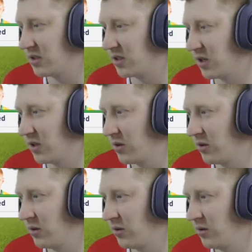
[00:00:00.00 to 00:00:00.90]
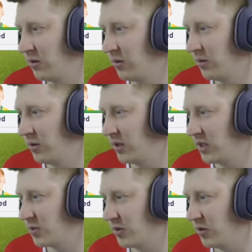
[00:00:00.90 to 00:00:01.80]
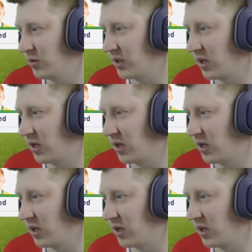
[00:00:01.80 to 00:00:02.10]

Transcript: So let's put Jordy